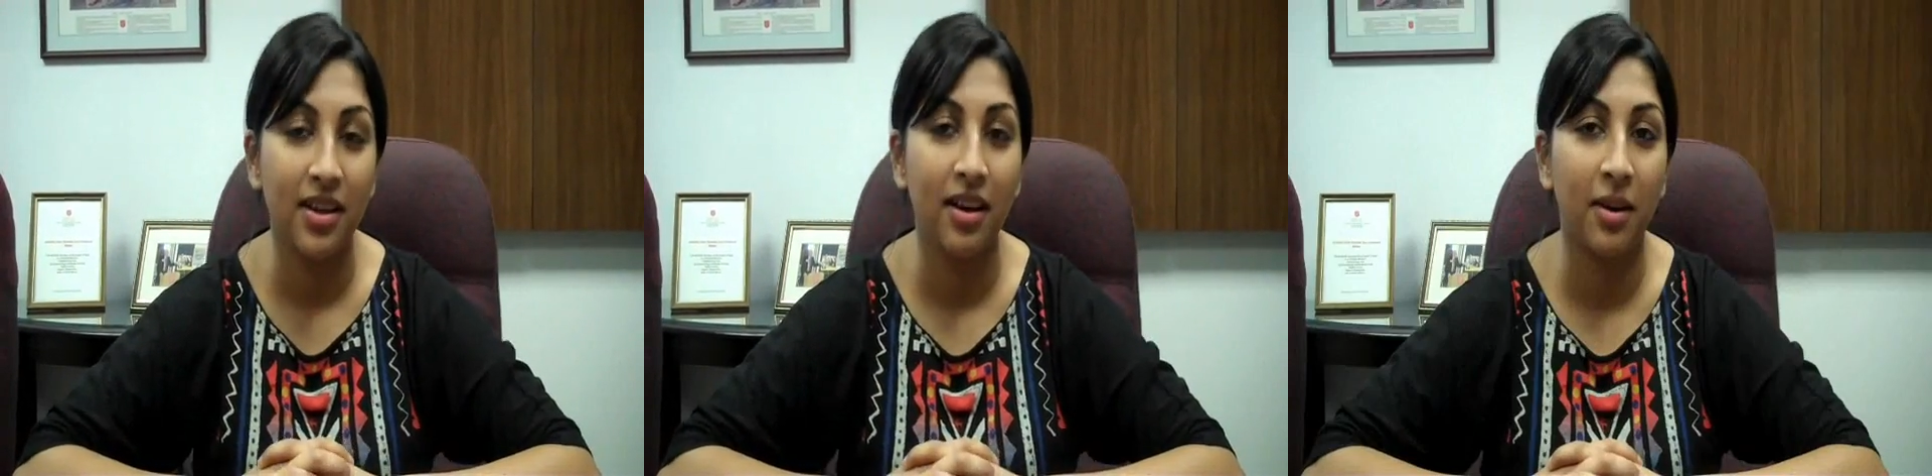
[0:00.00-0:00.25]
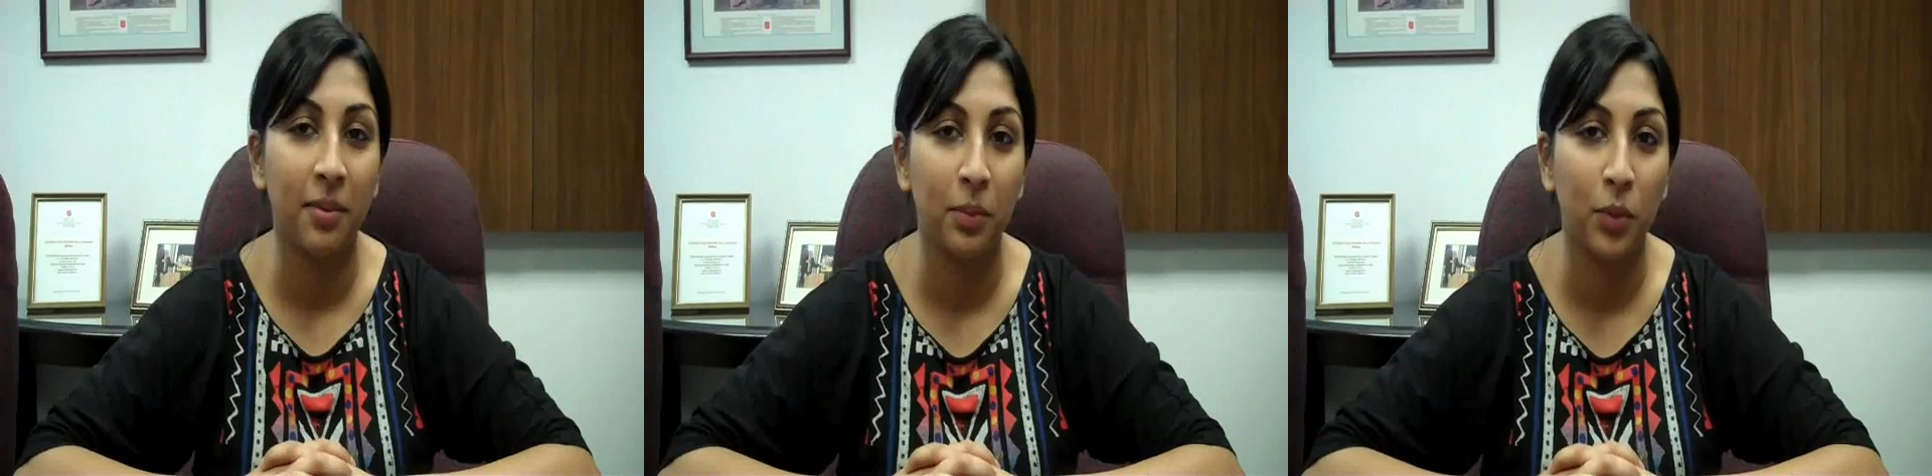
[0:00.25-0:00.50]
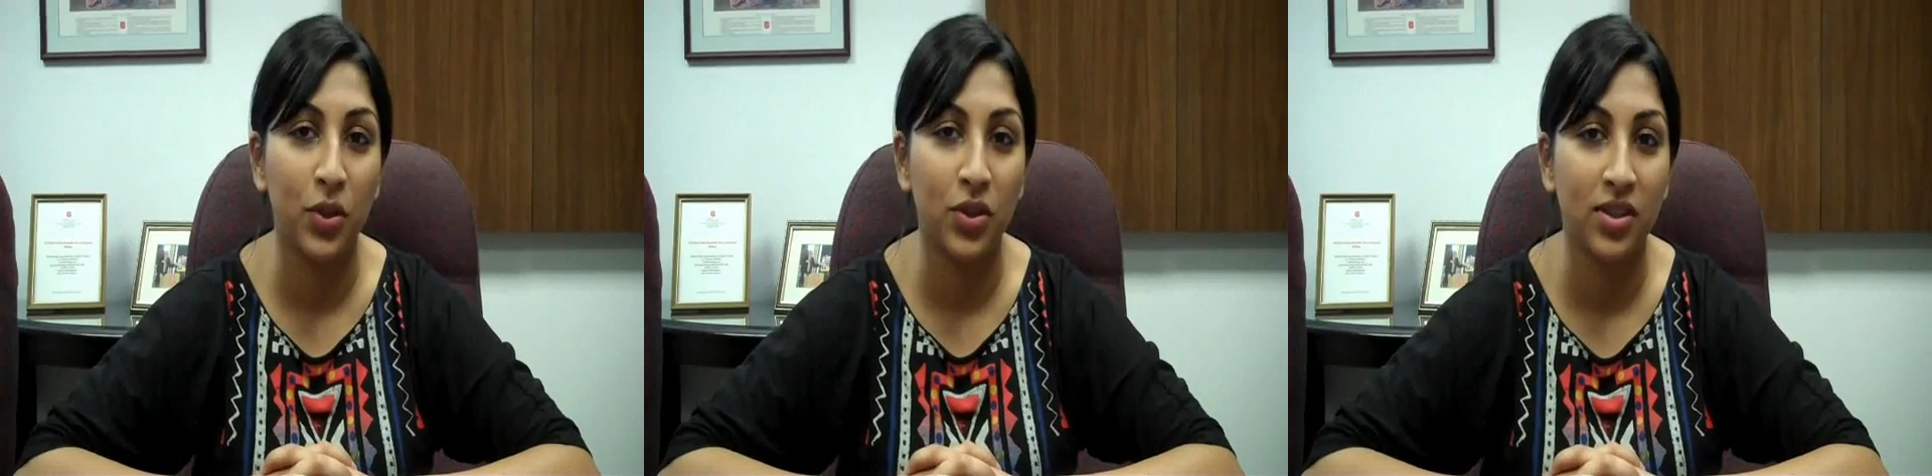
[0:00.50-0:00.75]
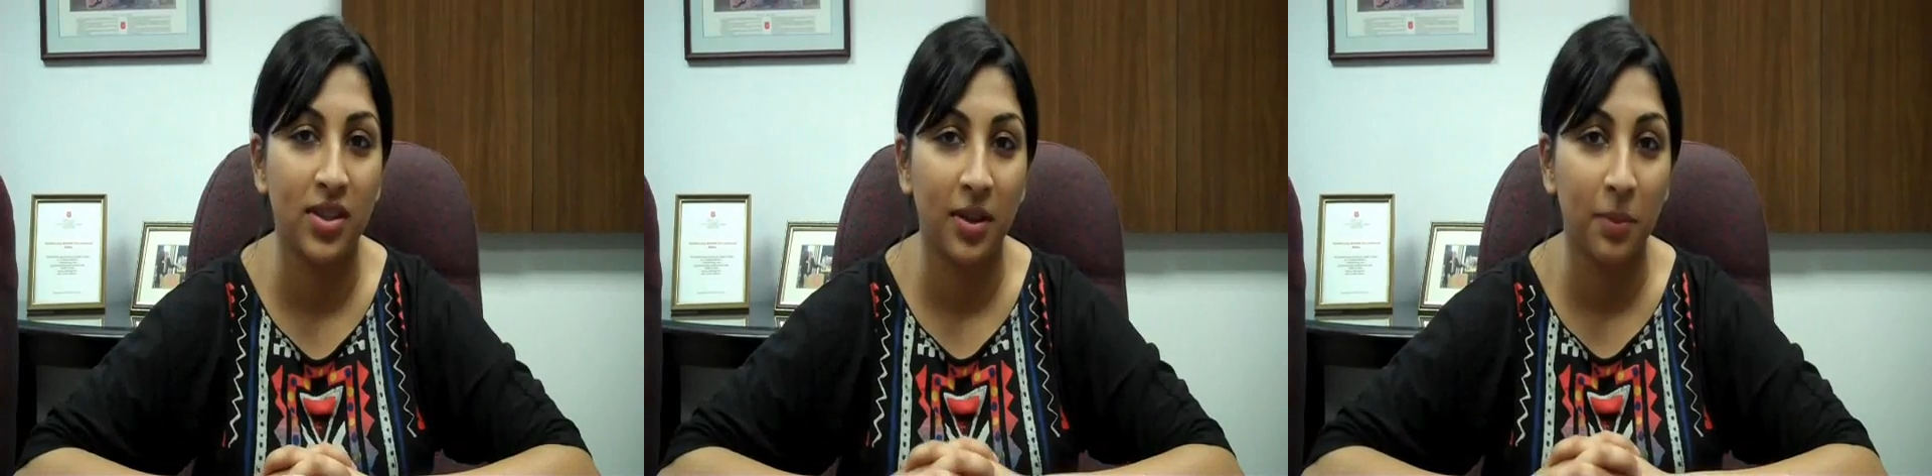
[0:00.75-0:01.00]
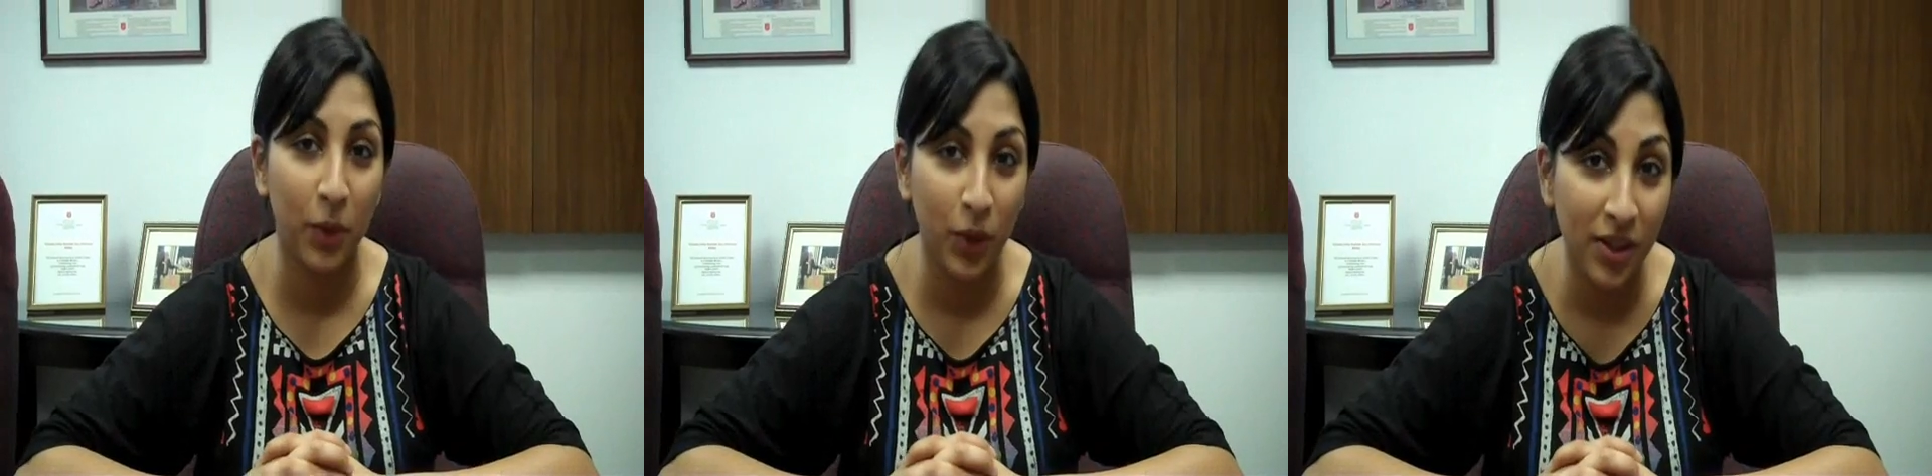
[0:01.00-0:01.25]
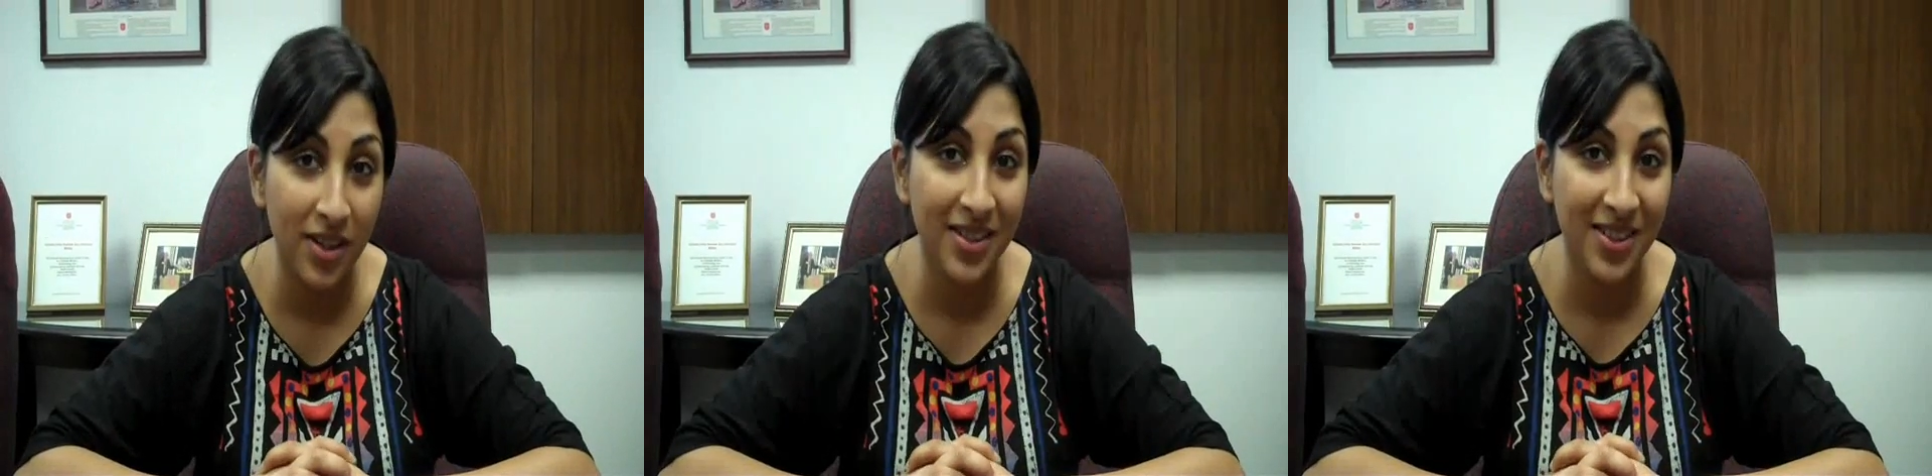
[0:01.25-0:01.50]
um, which is a
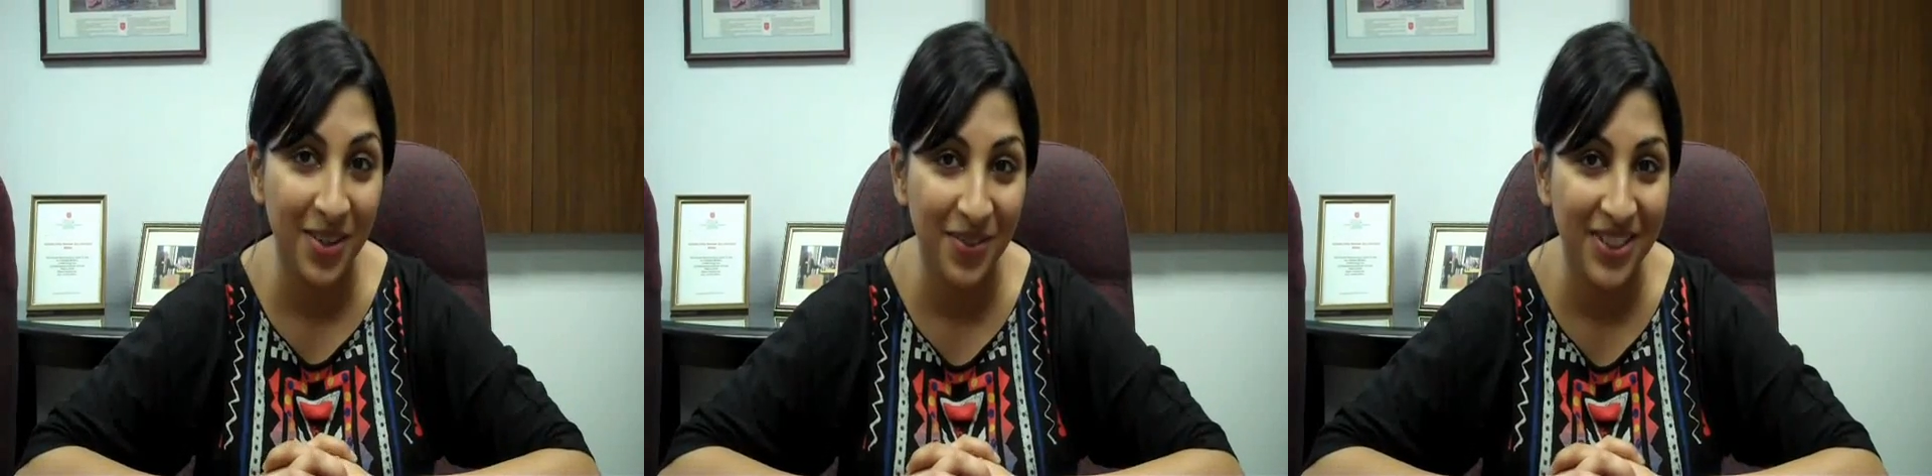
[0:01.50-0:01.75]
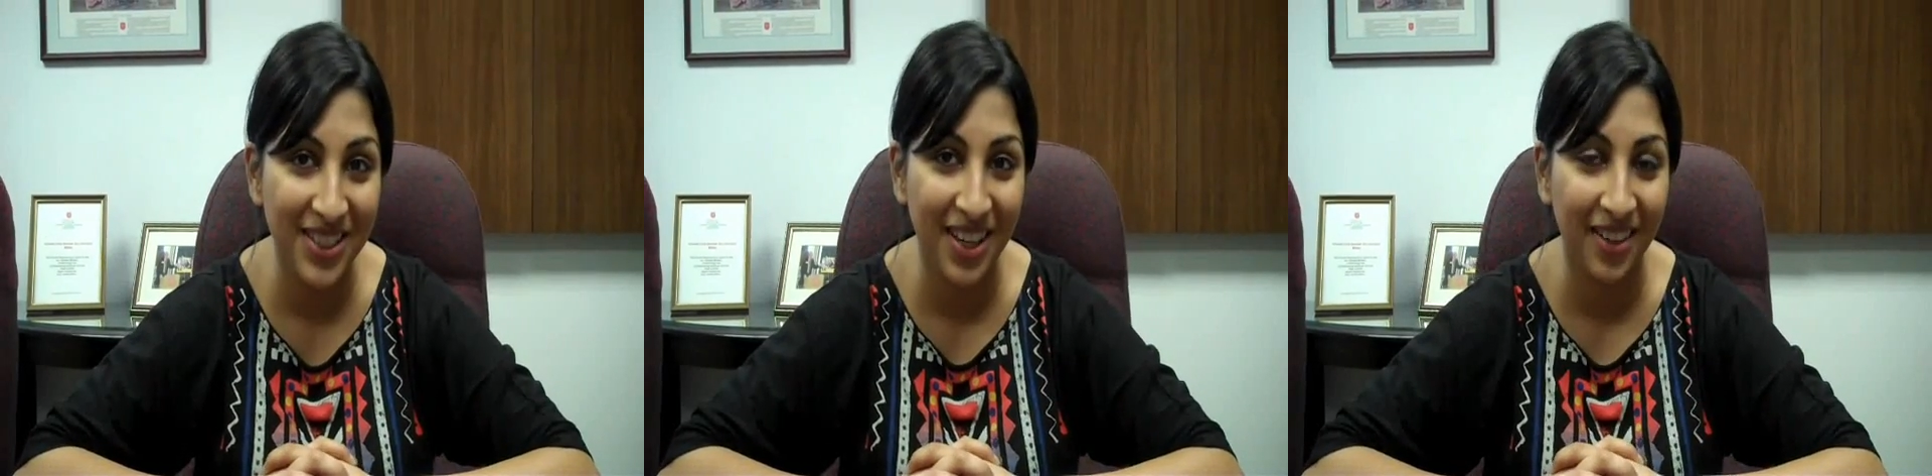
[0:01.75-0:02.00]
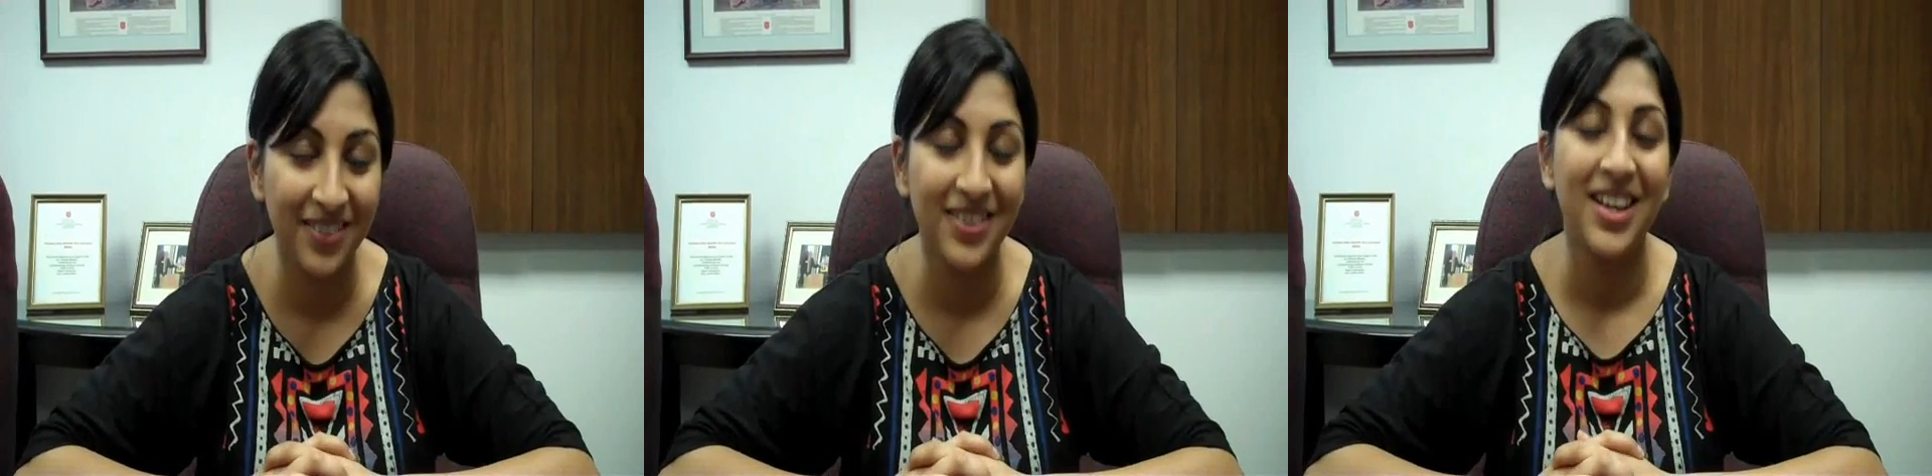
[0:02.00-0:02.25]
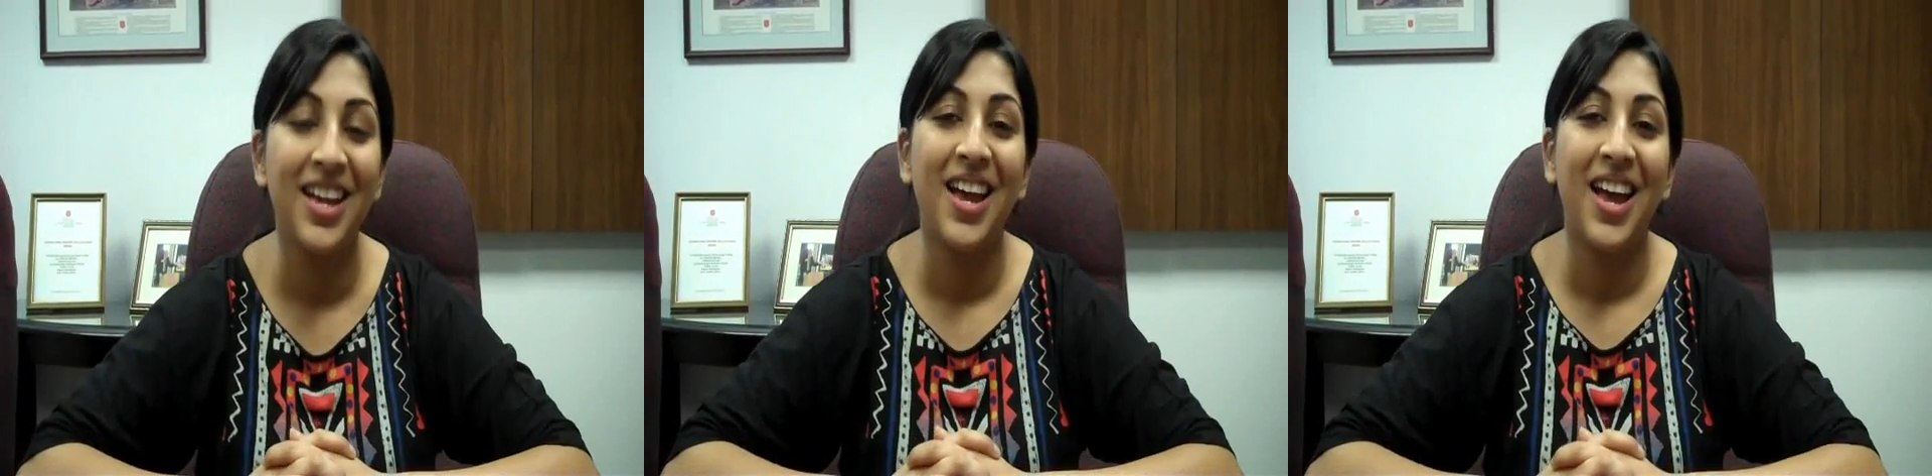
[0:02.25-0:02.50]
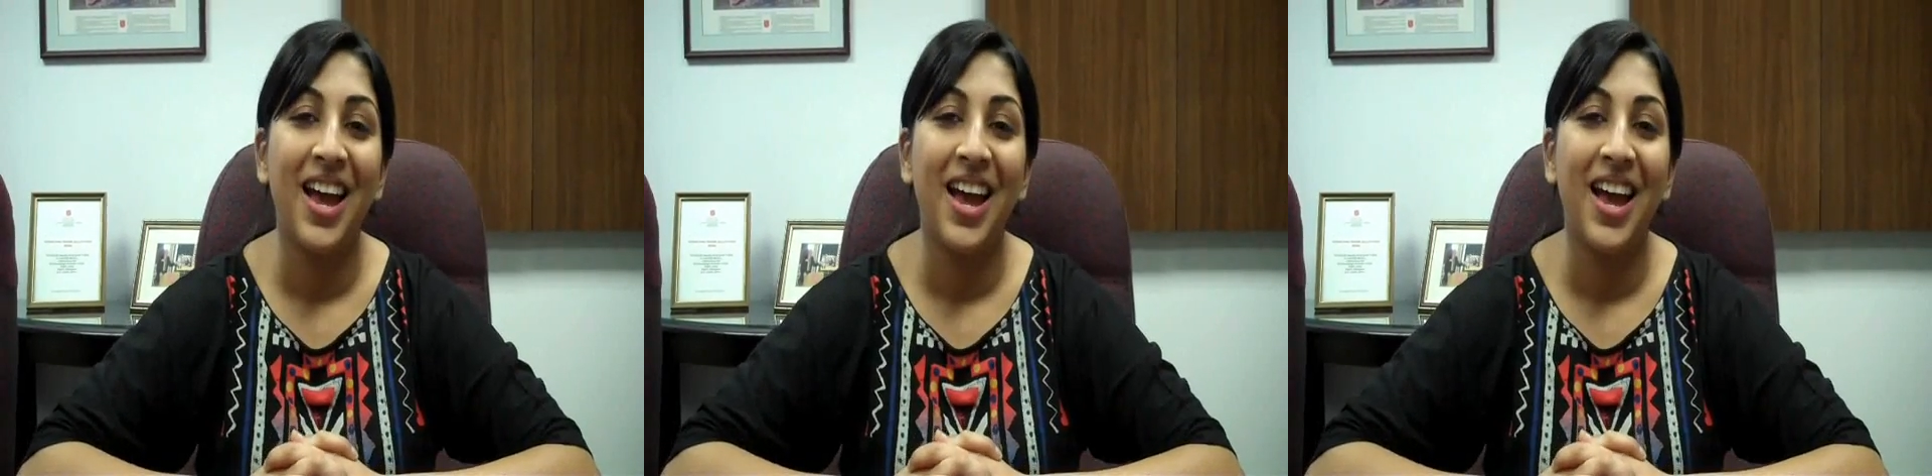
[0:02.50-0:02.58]
community service center,